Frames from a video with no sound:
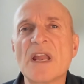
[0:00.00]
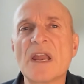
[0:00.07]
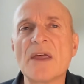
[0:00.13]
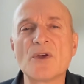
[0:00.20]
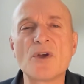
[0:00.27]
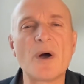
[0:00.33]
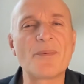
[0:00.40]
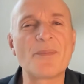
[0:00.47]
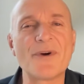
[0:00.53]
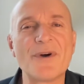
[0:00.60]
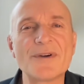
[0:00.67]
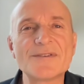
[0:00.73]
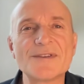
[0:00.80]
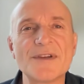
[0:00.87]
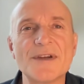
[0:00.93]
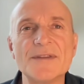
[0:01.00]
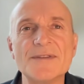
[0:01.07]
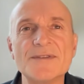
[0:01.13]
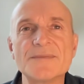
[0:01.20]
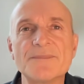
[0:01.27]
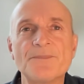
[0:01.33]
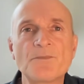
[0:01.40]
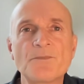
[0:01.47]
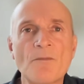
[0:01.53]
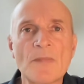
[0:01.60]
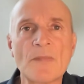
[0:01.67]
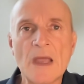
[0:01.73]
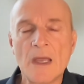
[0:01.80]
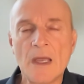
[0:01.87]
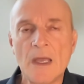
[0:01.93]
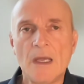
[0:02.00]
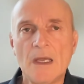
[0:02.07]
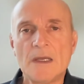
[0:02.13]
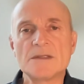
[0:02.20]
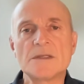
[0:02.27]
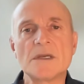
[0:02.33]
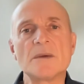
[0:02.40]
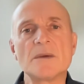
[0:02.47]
copper oxides. So the